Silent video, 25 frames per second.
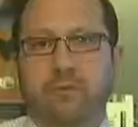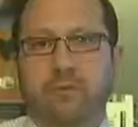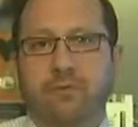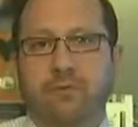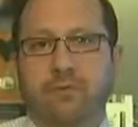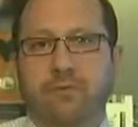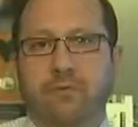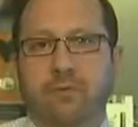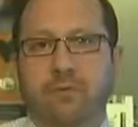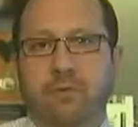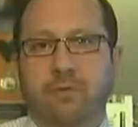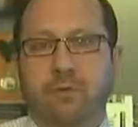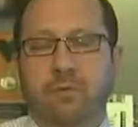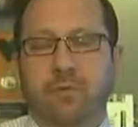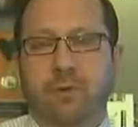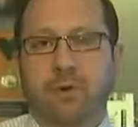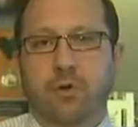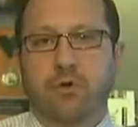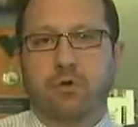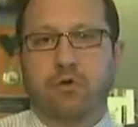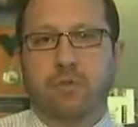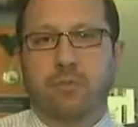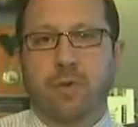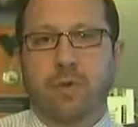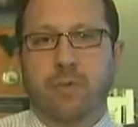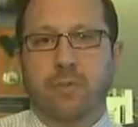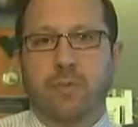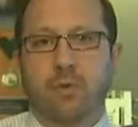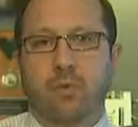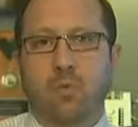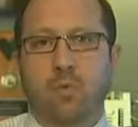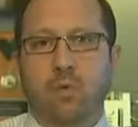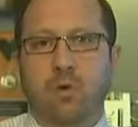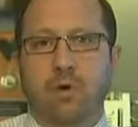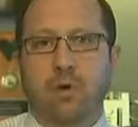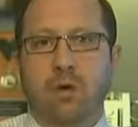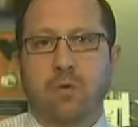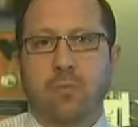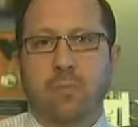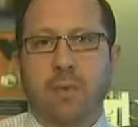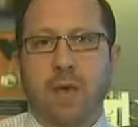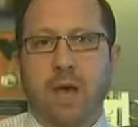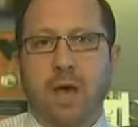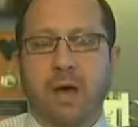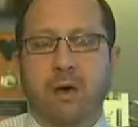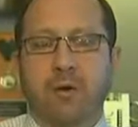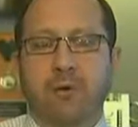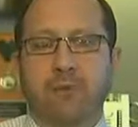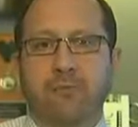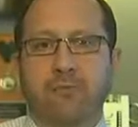for someone who may be worried
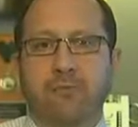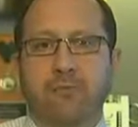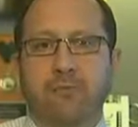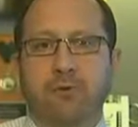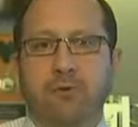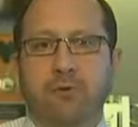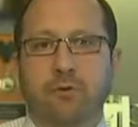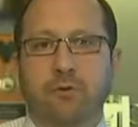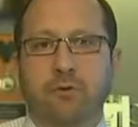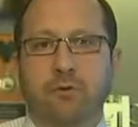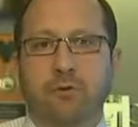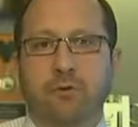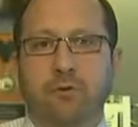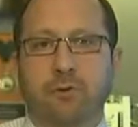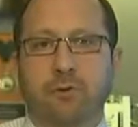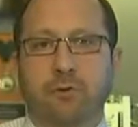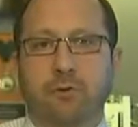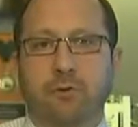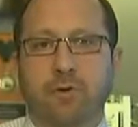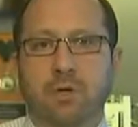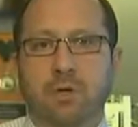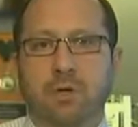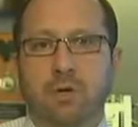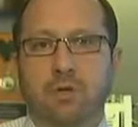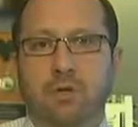about further